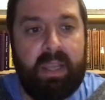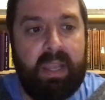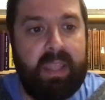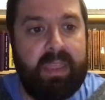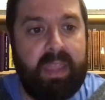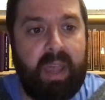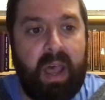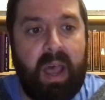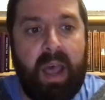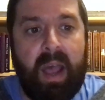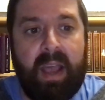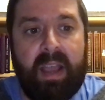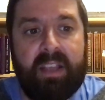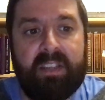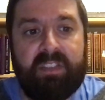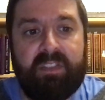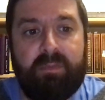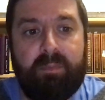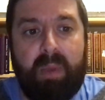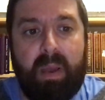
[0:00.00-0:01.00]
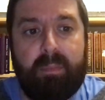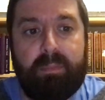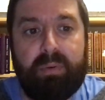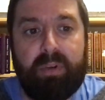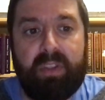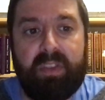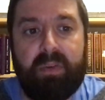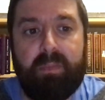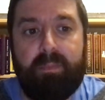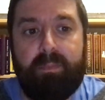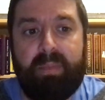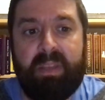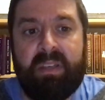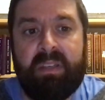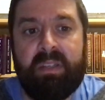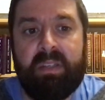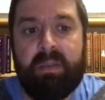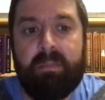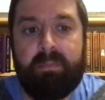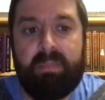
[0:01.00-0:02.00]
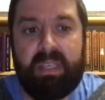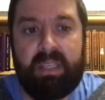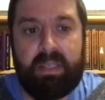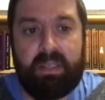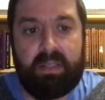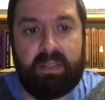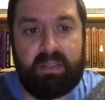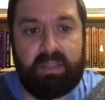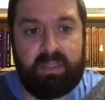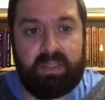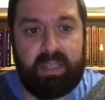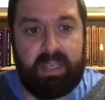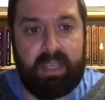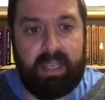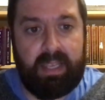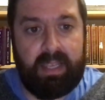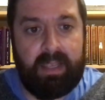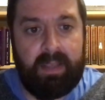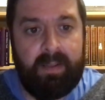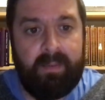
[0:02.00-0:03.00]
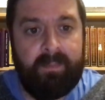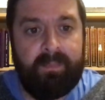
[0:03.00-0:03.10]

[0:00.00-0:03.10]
and the eyes of my brother Binyamin see,